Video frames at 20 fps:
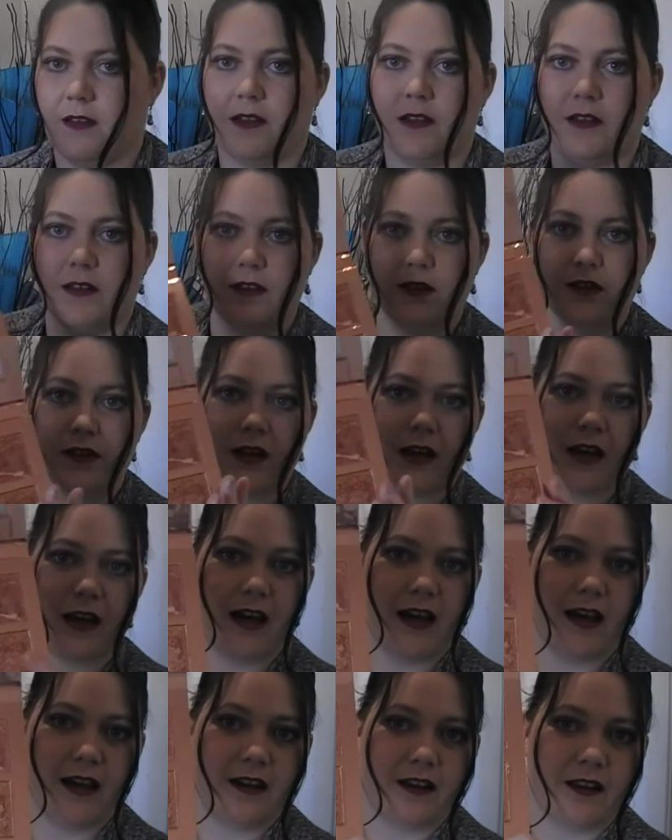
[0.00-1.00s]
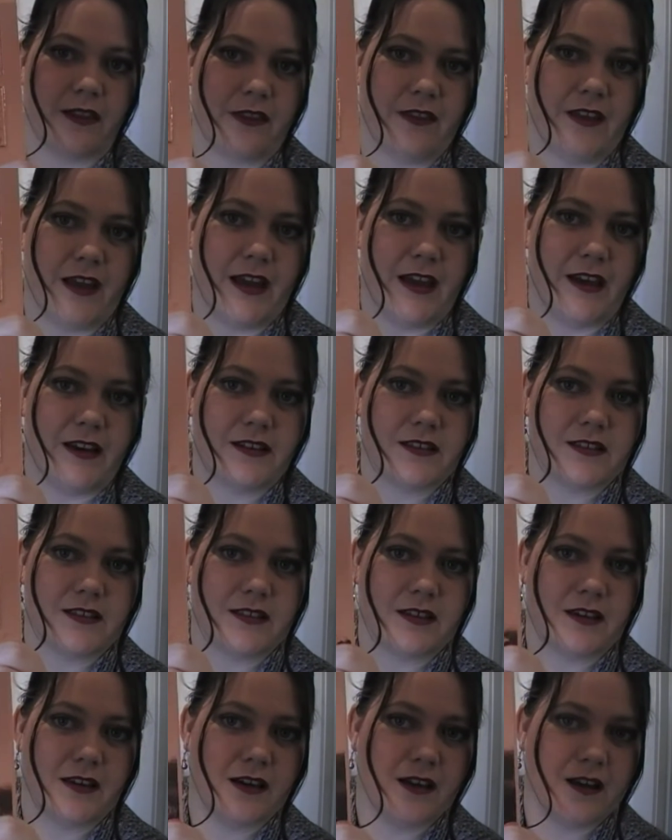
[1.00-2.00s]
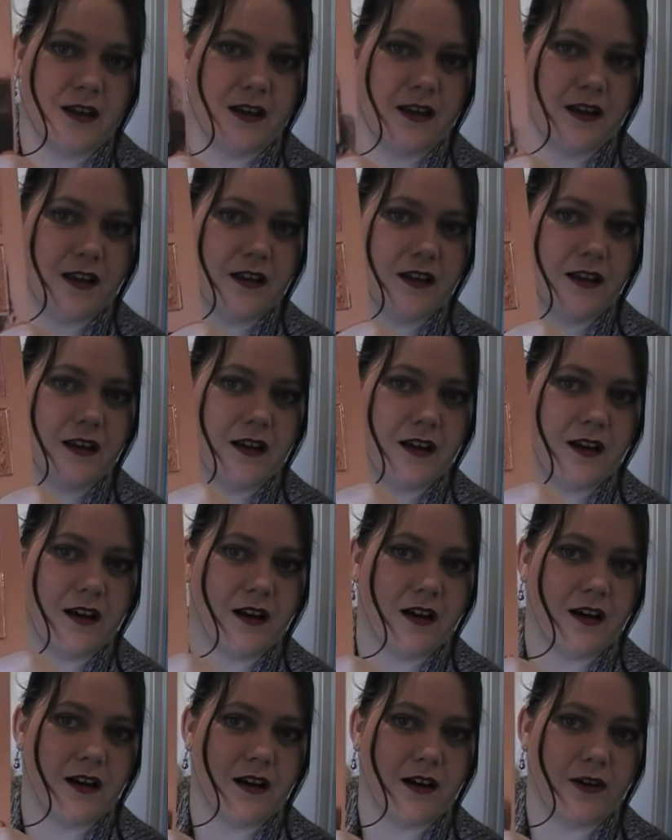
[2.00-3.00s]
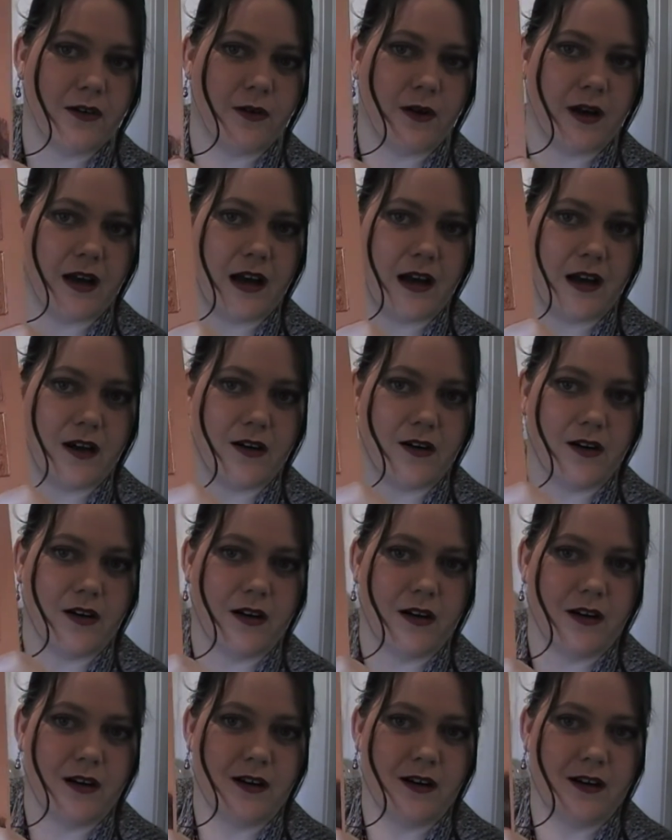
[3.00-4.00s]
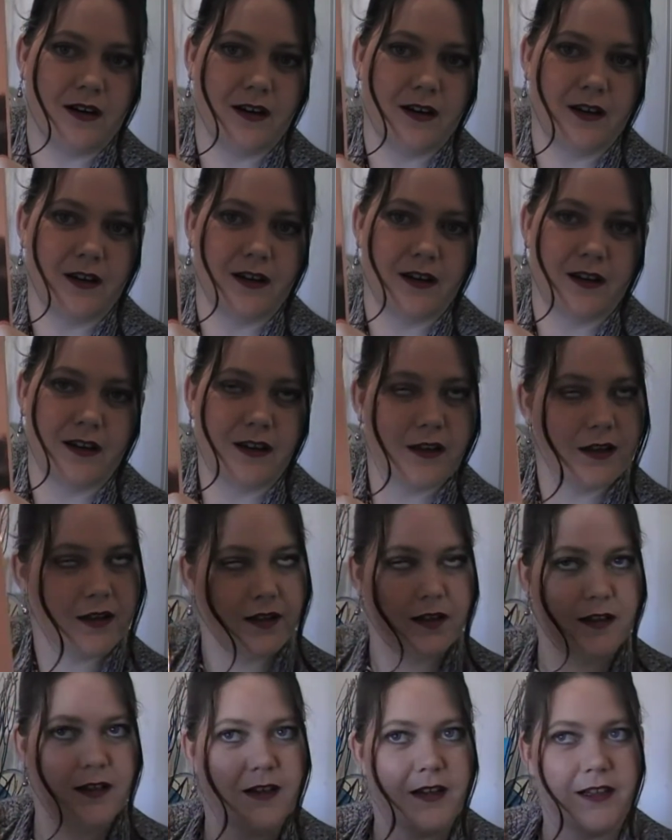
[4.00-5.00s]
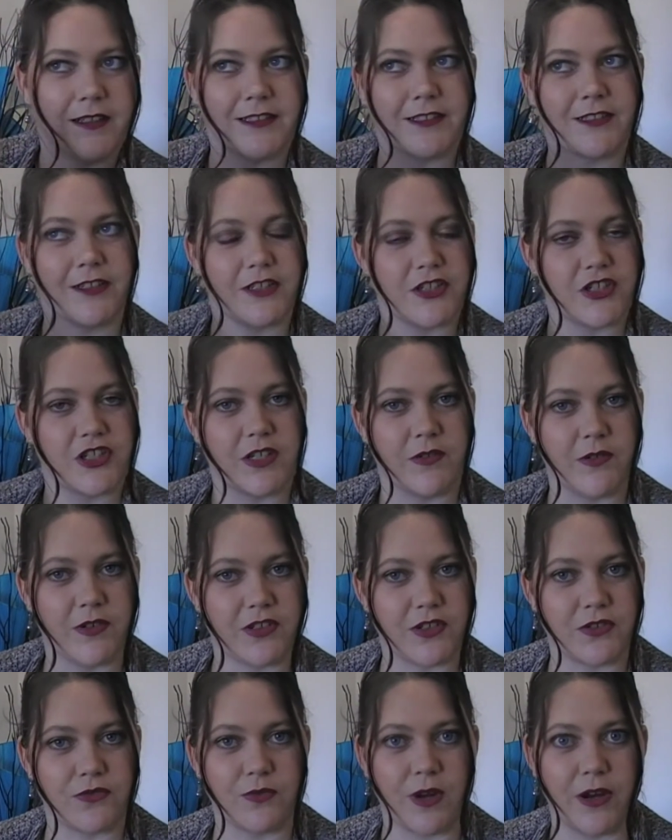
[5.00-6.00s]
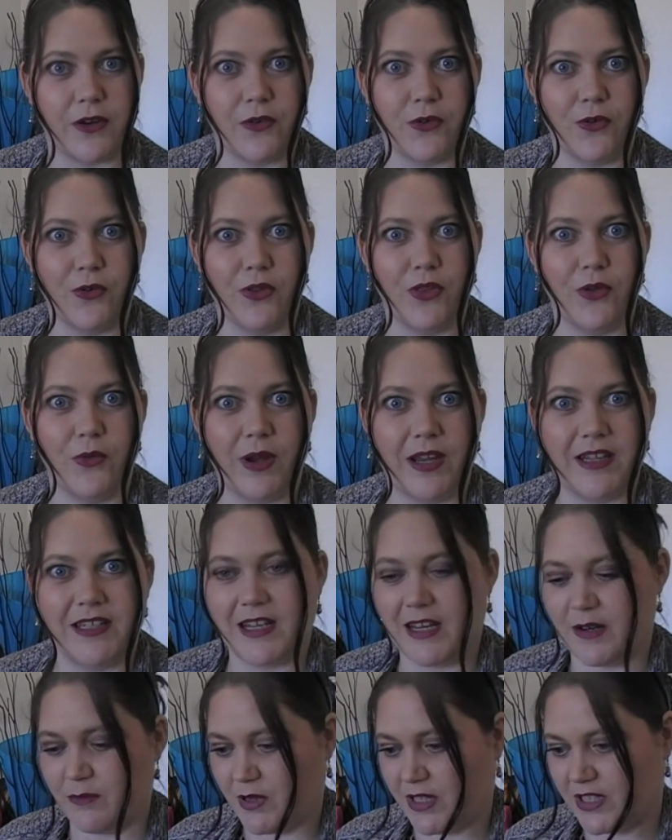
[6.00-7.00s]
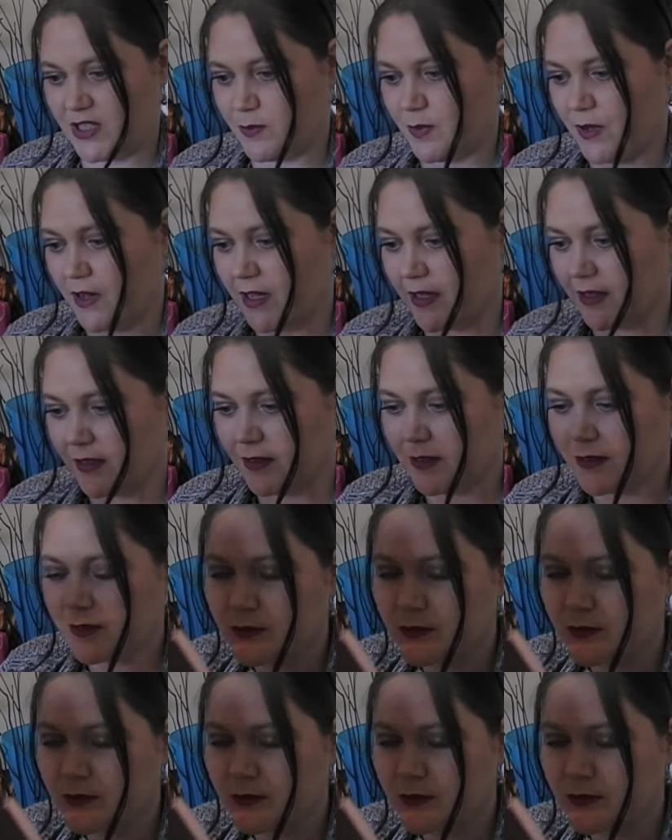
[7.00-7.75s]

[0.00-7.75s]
Look at that. Oh, wow. I just got a shiver just run all the way down my spine.